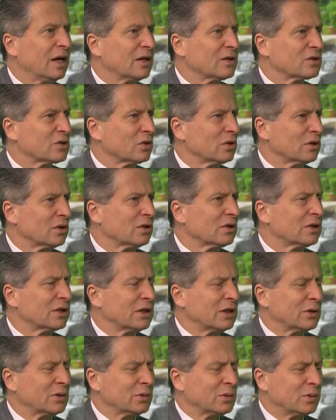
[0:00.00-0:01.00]
Yes, or
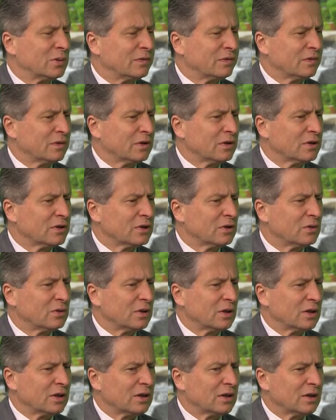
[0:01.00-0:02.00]
earlier we referred to
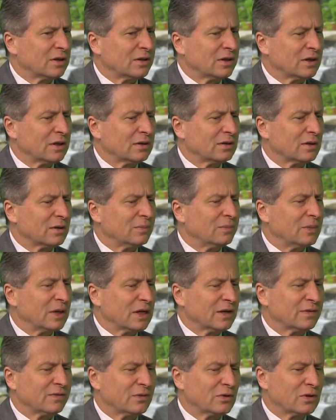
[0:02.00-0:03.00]
the
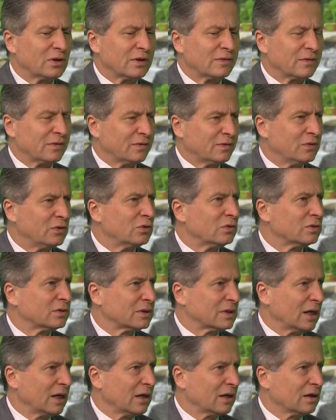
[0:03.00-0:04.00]
metaphor of a fuel
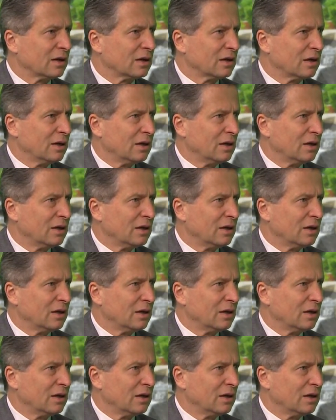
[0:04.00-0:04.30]
tank.